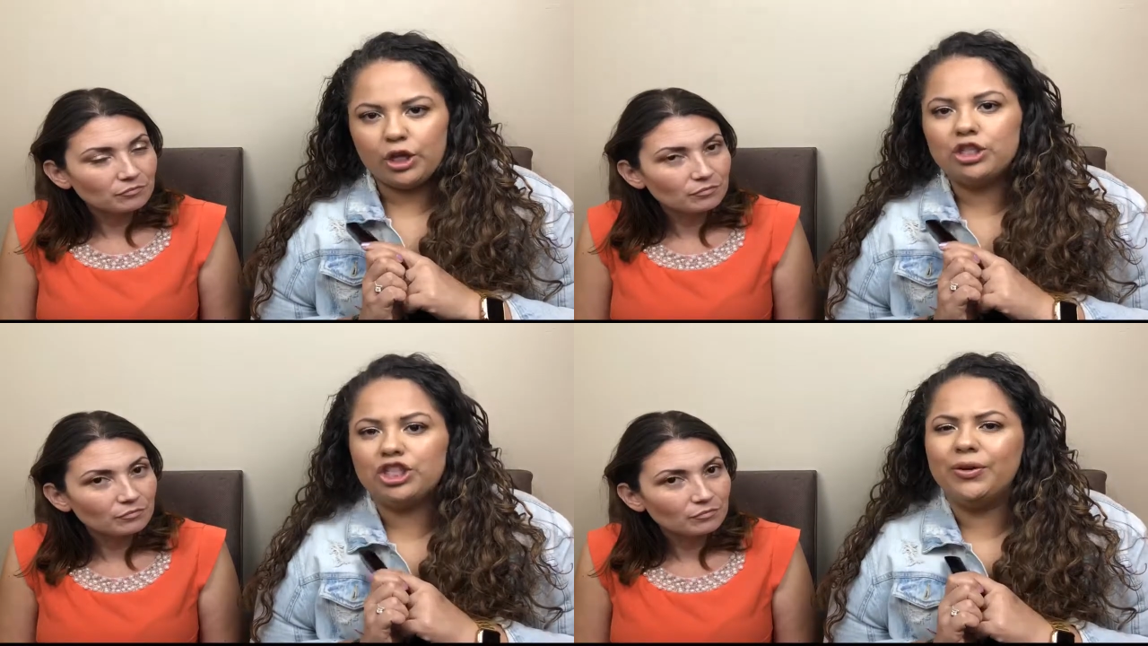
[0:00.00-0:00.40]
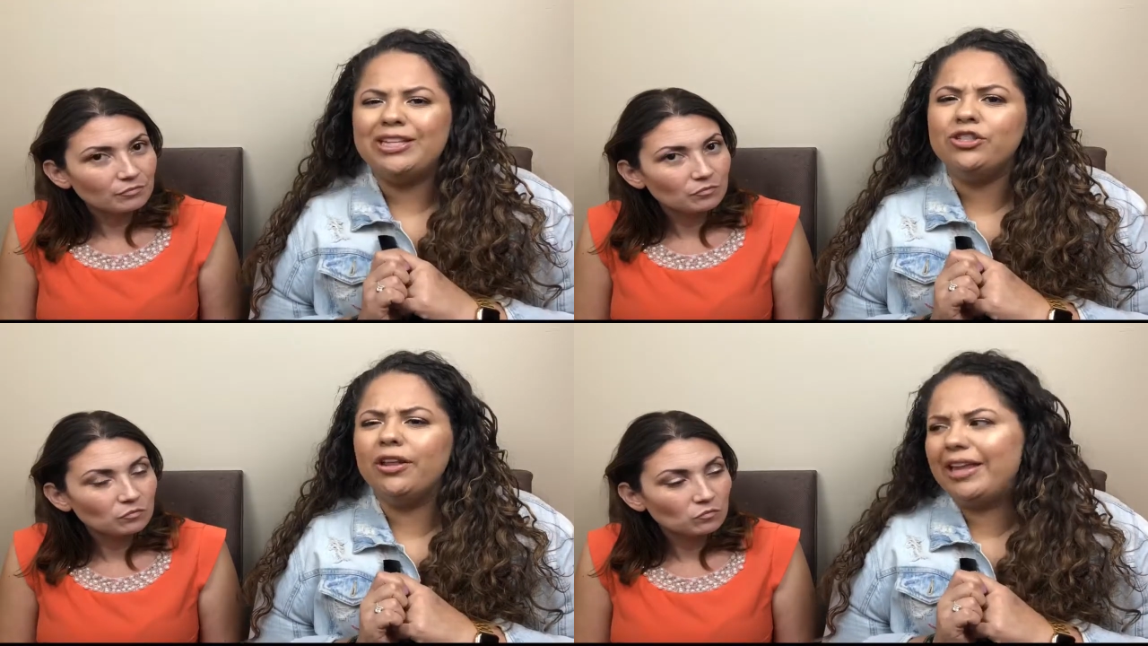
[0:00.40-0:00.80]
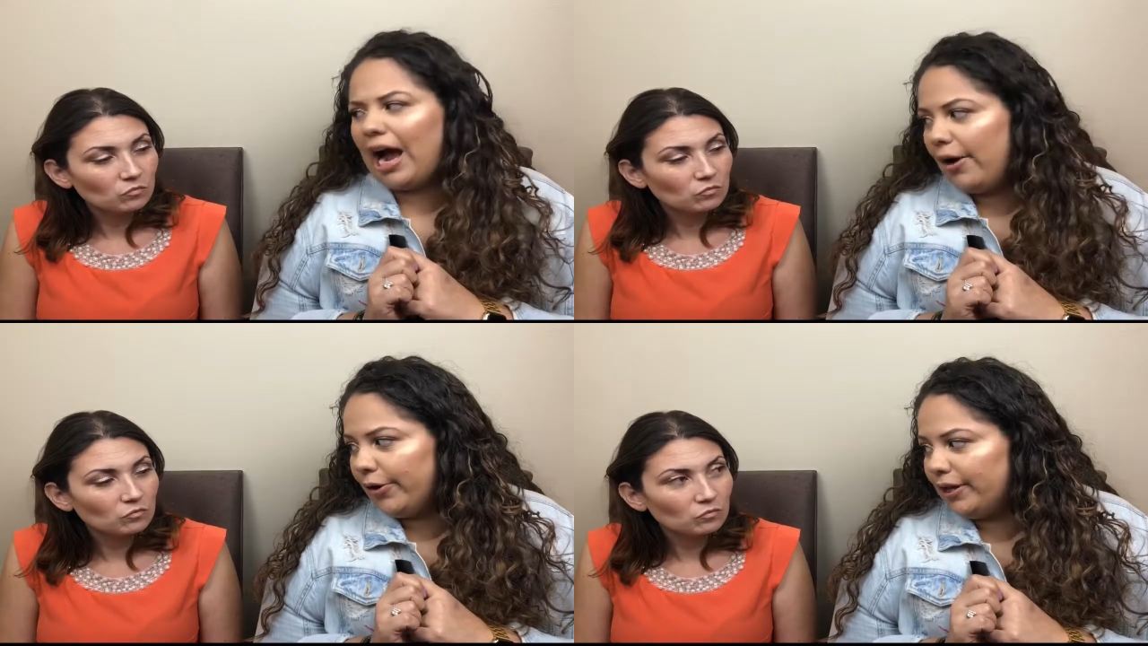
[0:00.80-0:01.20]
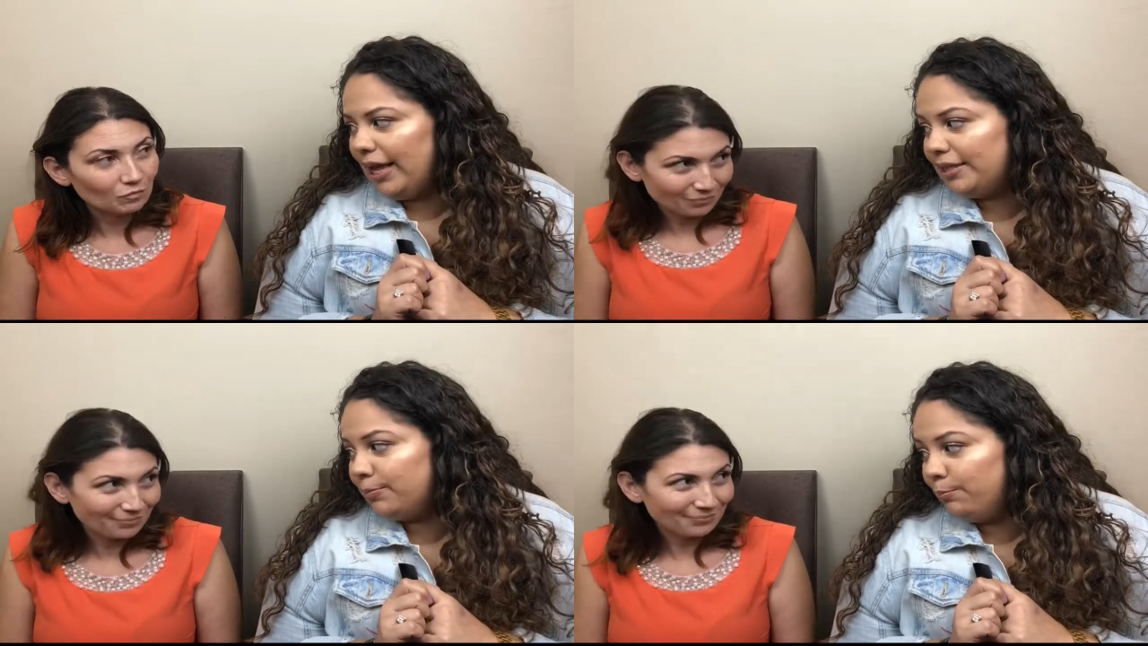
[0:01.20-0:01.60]
Speaker 1: So I saw the
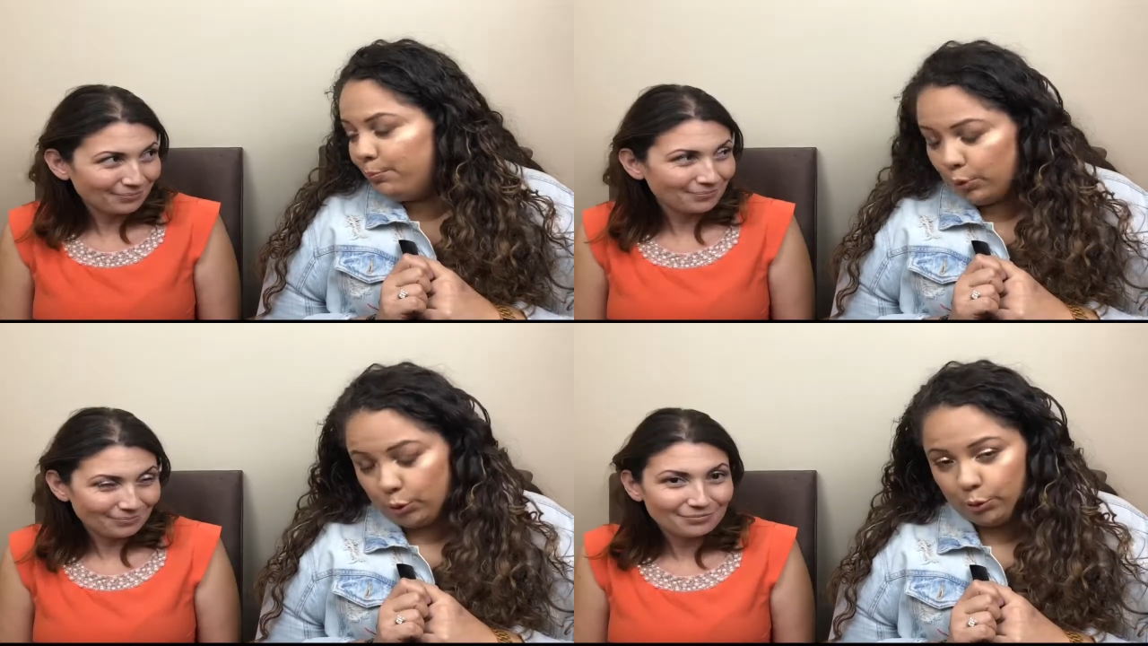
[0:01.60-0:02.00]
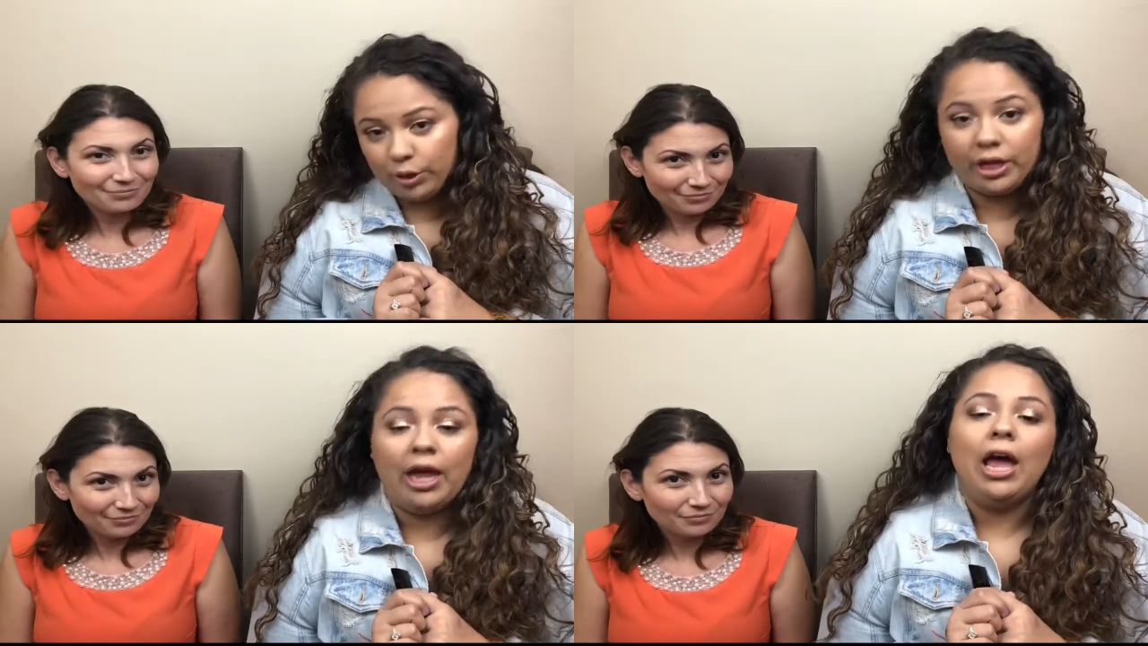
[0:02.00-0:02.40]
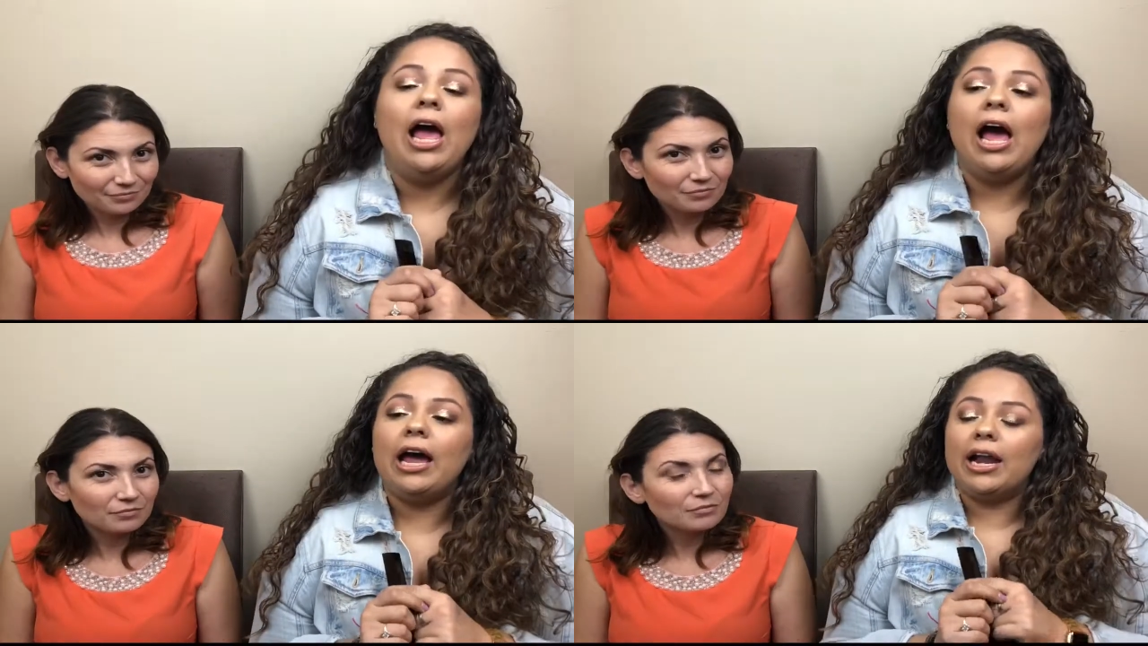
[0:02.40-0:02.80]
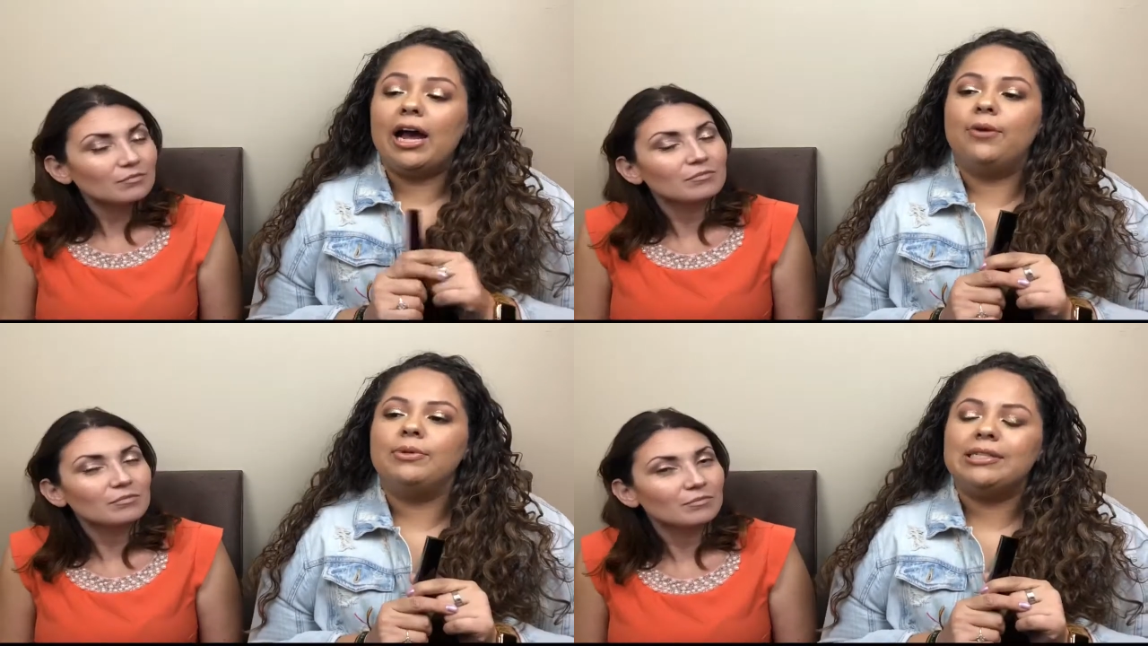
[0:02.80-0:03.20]
Hourglass booth and
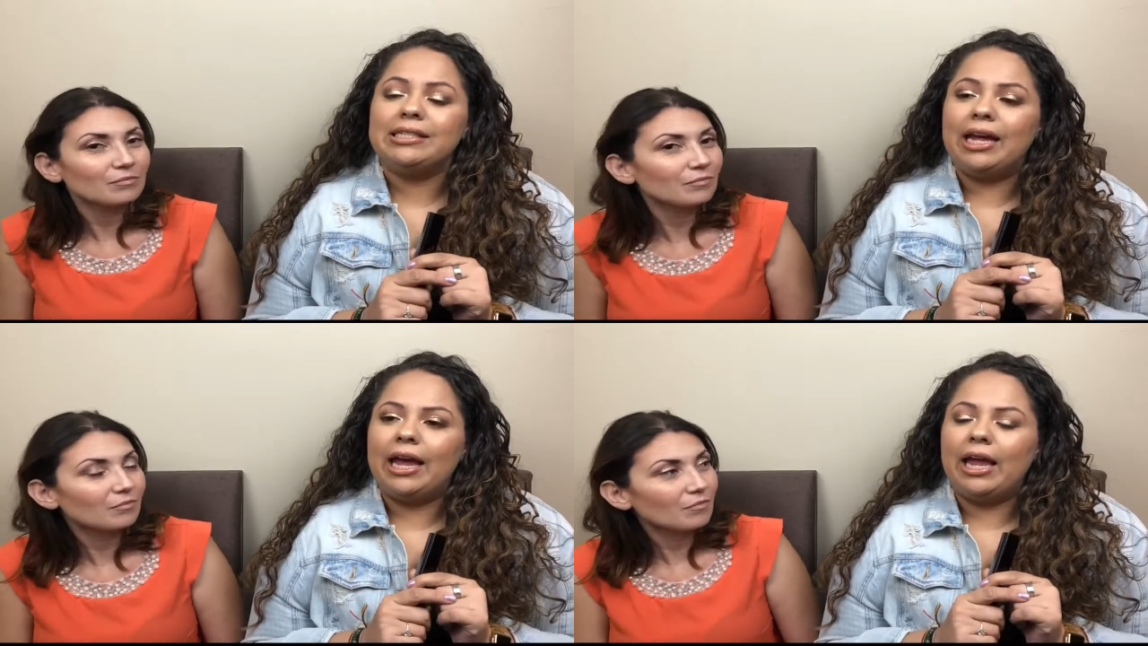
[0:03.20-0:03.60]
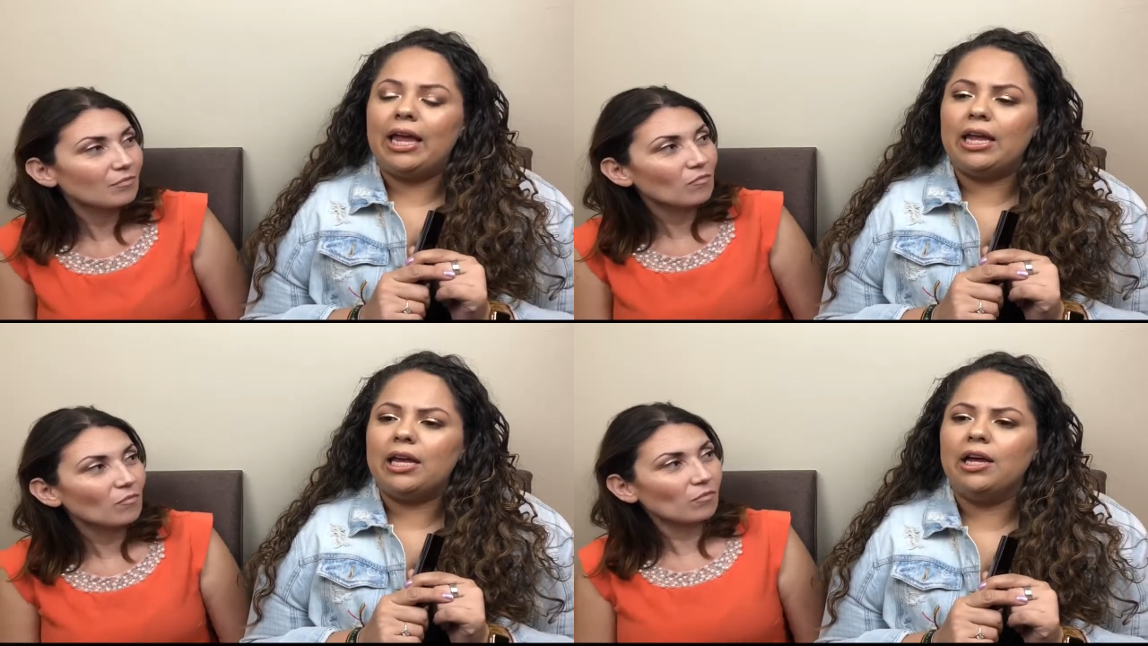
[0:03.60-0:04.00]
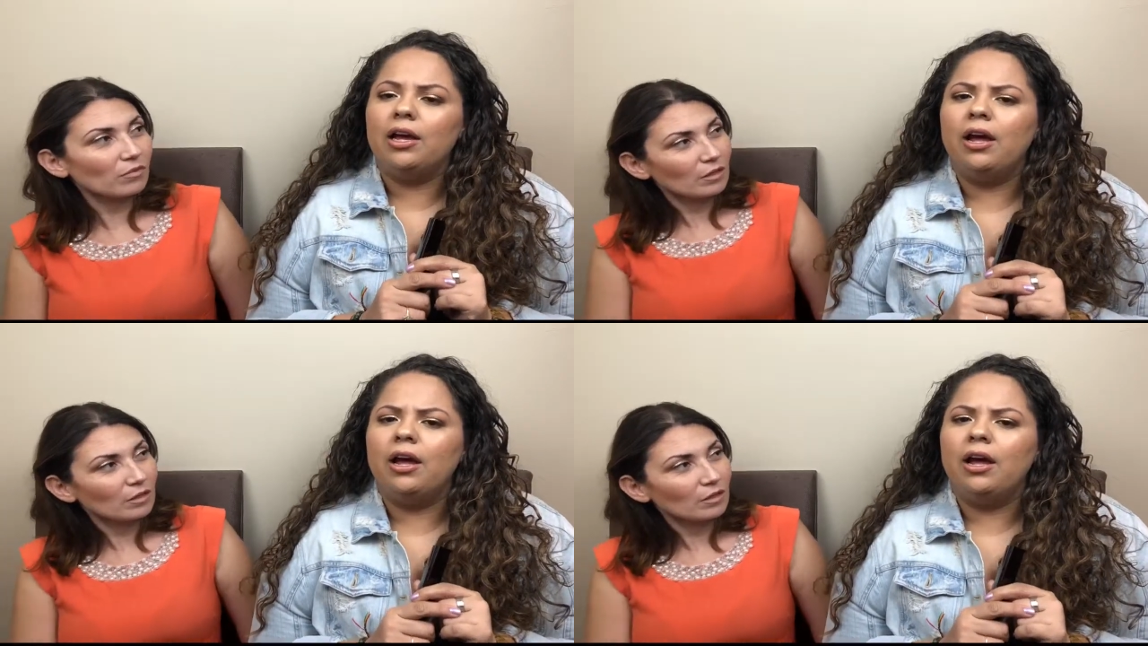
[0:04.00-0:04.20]
I was like,